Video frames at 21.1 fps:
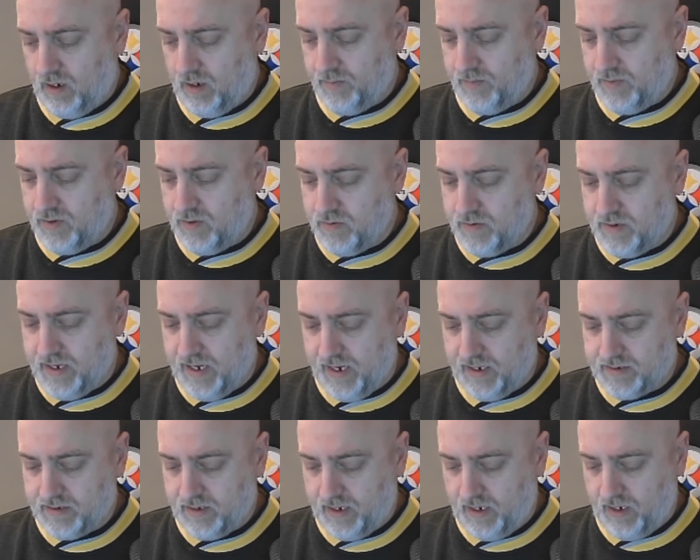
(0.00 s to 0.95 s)
You
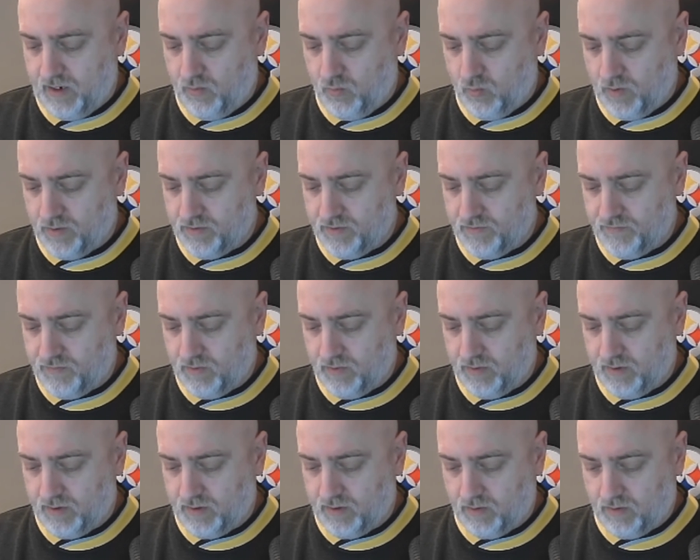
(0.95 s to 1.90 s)
get a wonderful
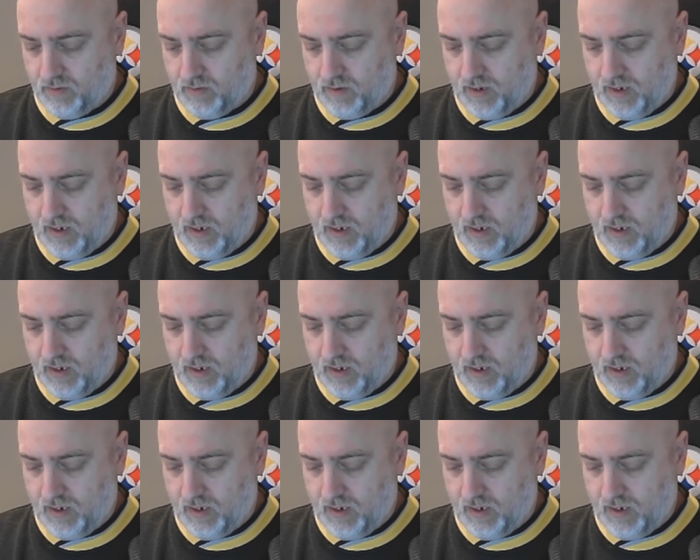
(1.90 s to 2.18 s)
little